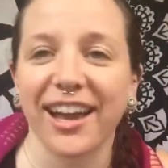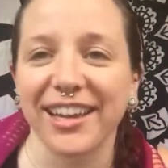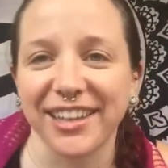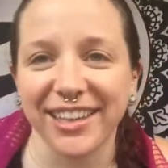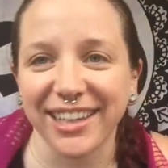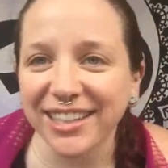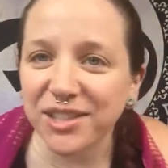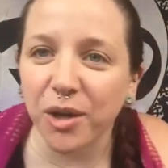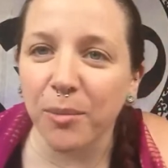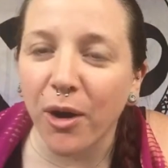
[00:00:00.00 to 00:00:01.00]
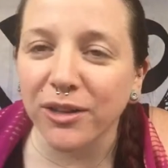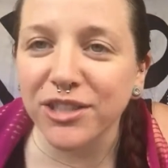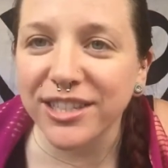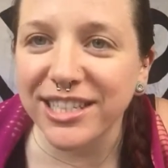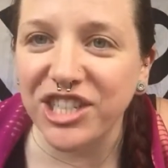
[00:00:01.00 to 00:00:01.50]
I like it. So I'm on
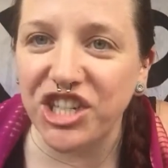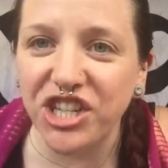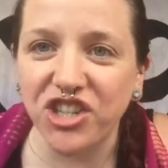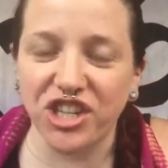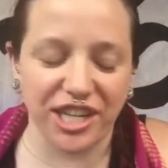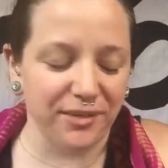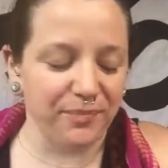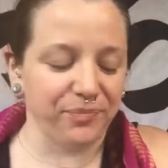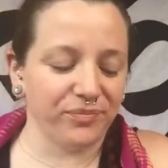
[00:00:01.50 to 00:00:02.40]
to the cheat sheet.